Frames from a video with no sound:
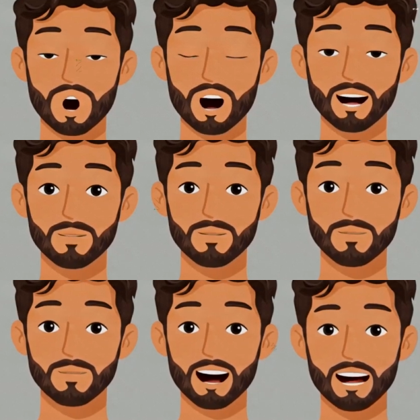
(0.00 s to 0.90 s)
coding,
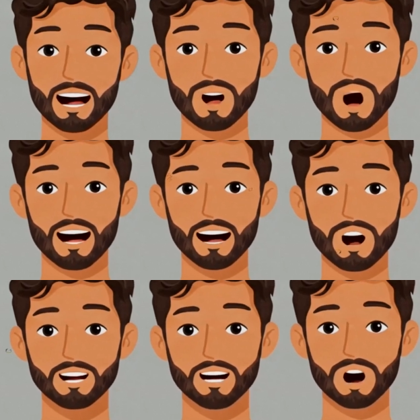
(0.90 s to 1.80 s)
a chaotic,
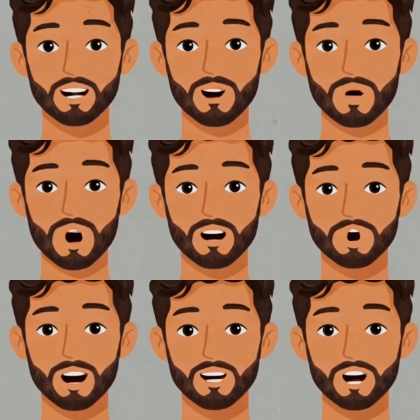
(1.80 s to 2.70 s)
unstructured
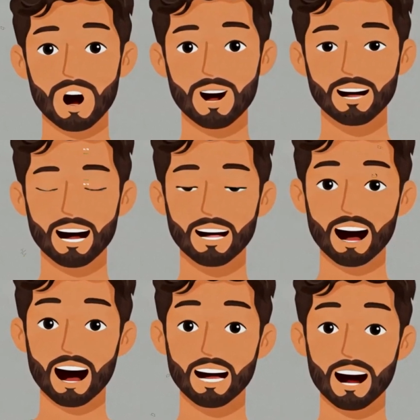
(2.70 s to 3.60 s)
approach where you chat with an
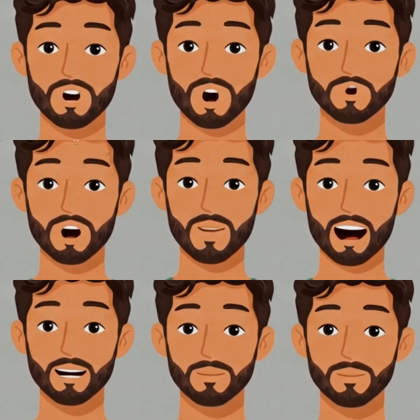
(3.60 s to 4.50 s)
AI and hope for the
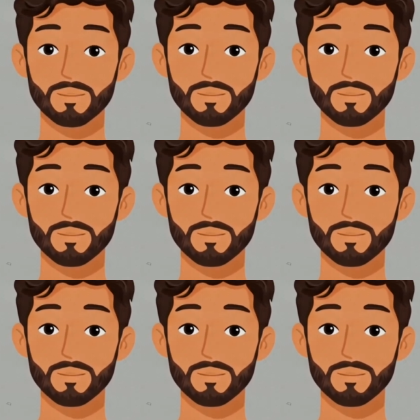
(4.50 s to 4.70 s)
best.